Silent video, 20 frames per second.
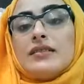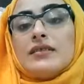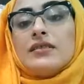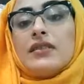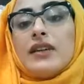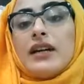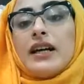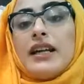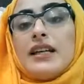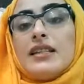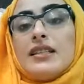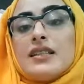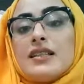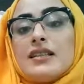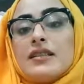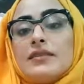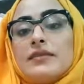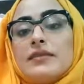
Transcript: right?